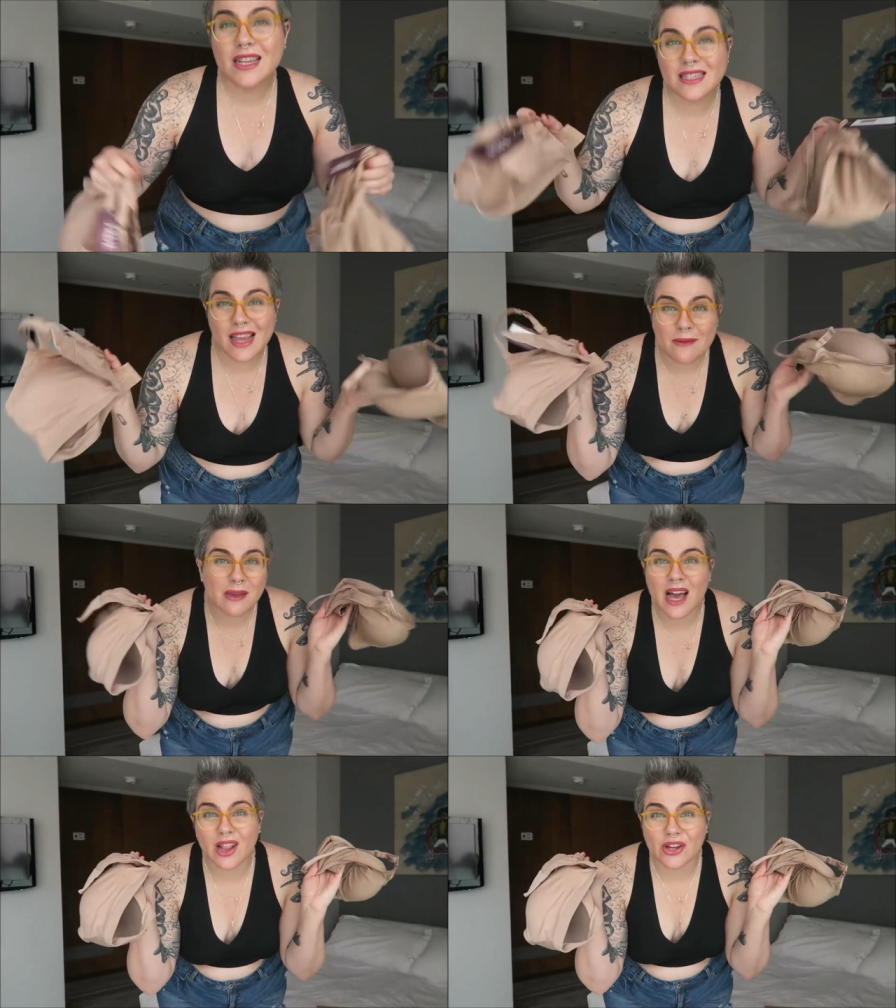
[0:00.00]

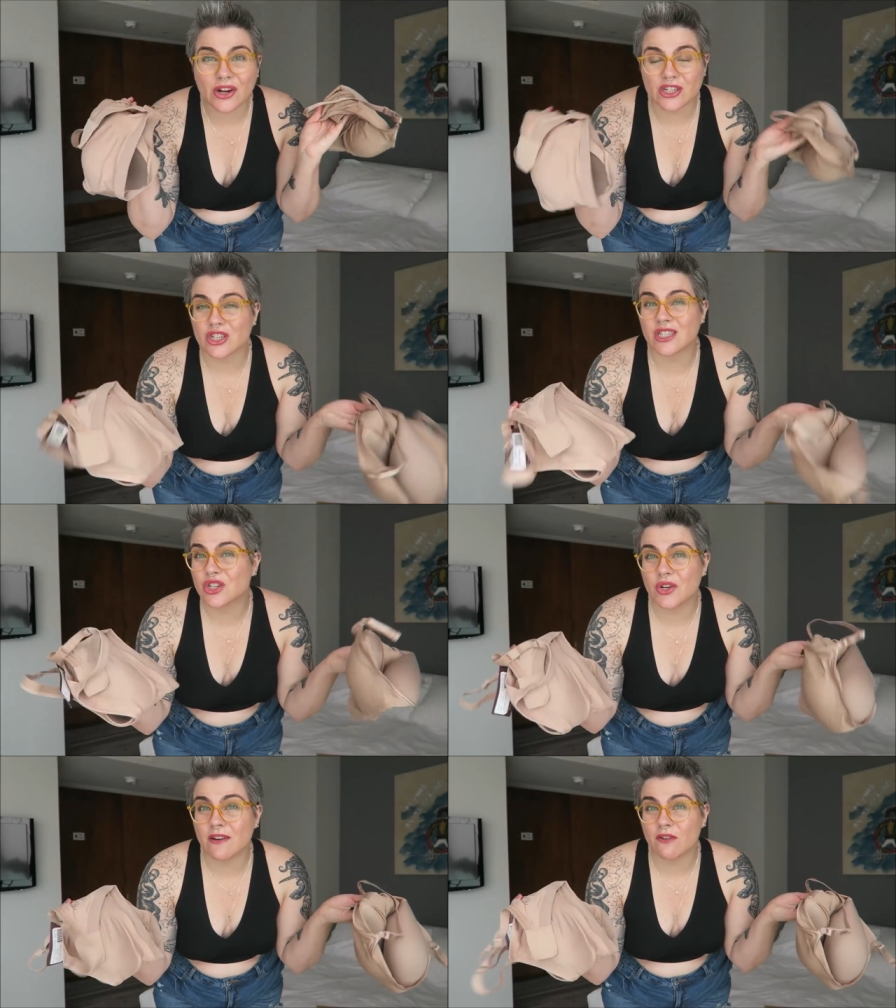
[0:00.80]
same color, just
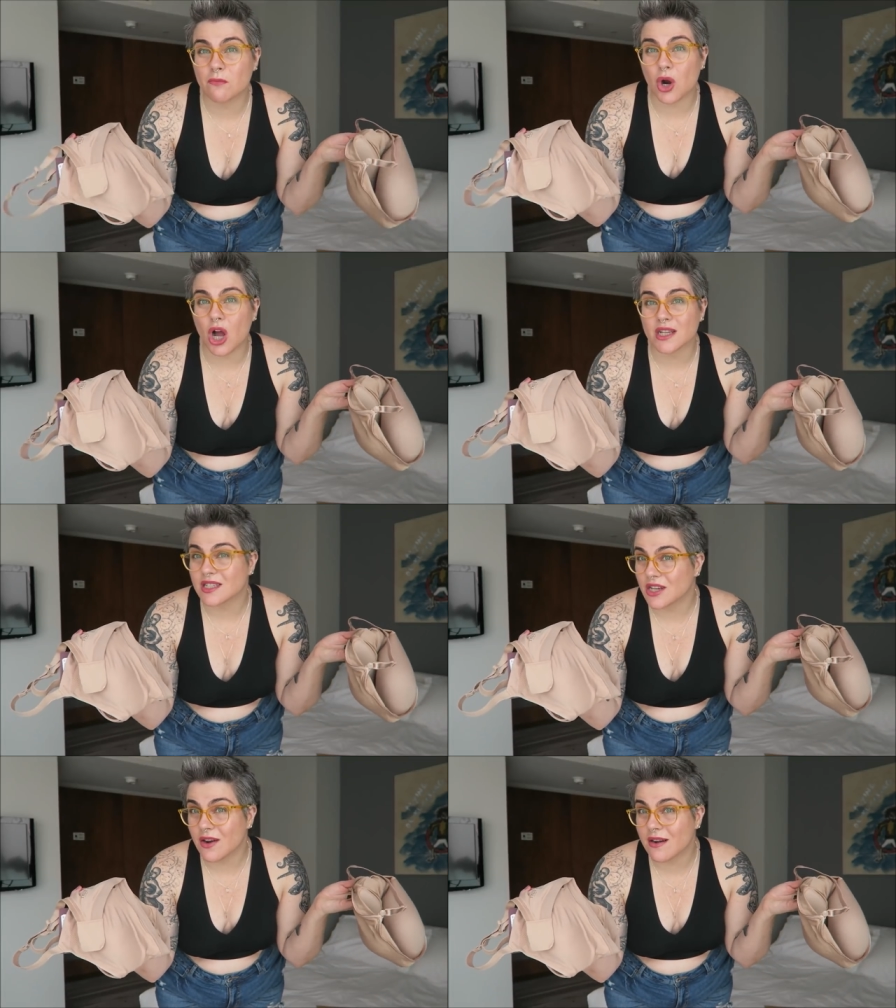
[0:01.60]
two different
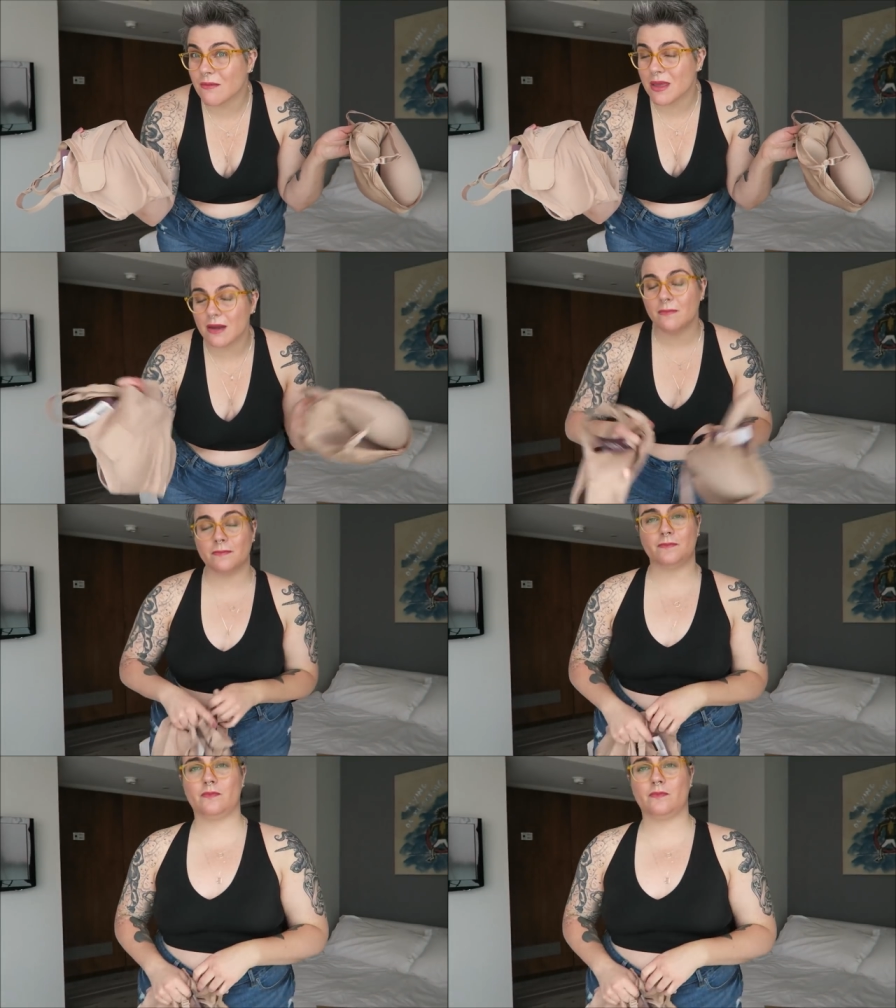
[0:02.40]
bras. You know what I mean?